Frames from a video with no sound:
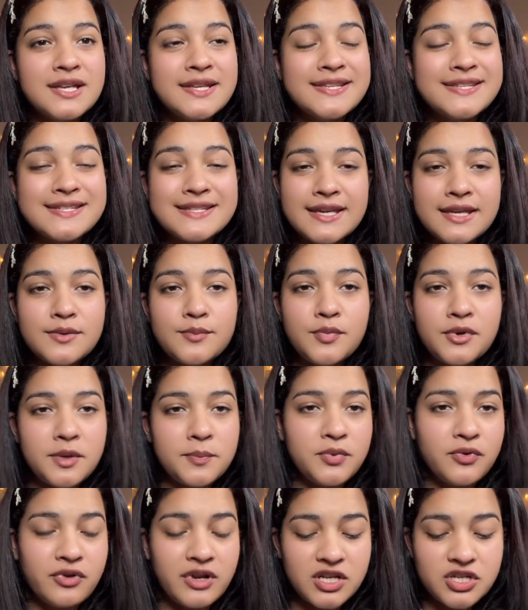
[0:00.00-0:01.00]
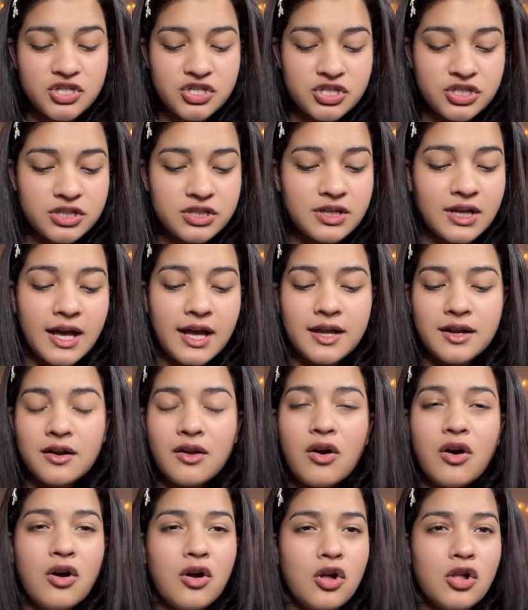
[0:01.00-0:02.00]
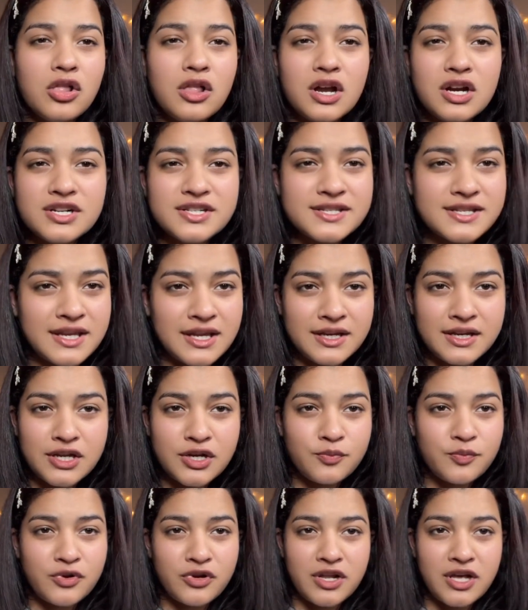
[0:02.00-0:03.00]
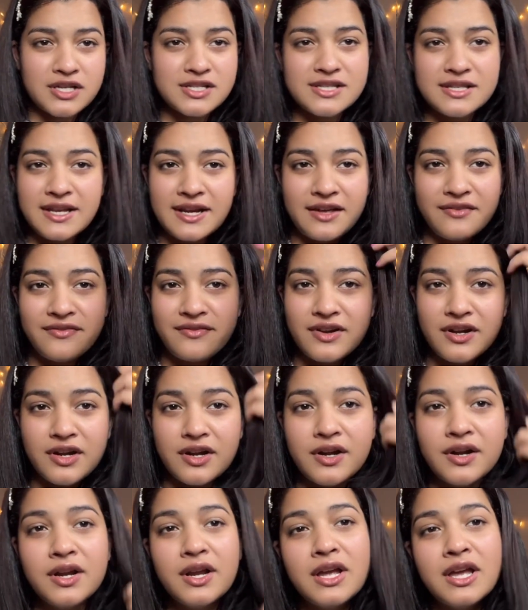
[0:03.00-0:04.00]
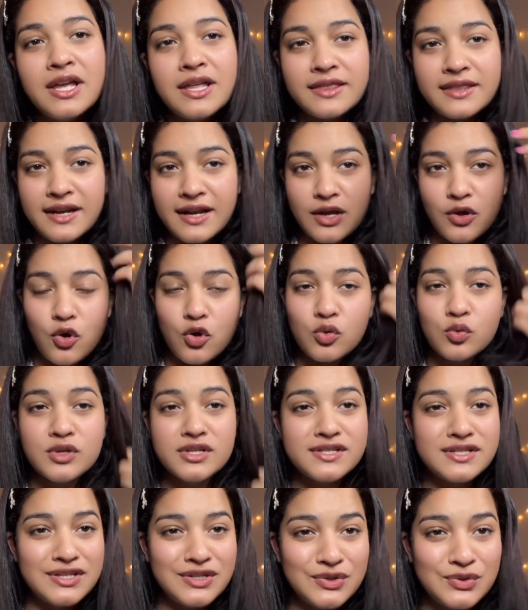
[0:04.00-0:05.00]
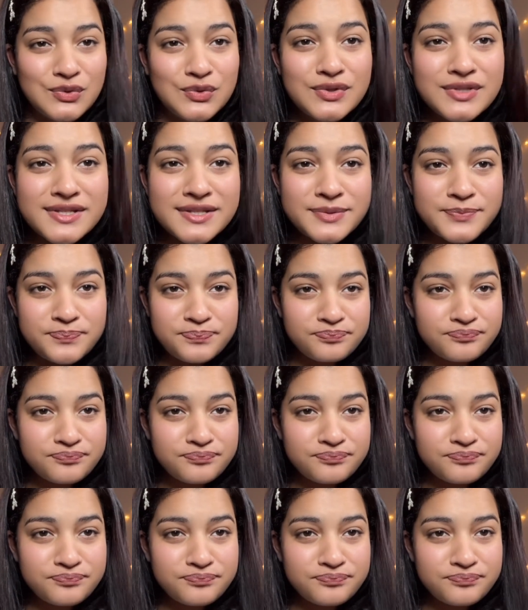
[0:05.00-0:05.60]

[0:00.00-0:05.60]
skin preparation and all our skincare products that I always use.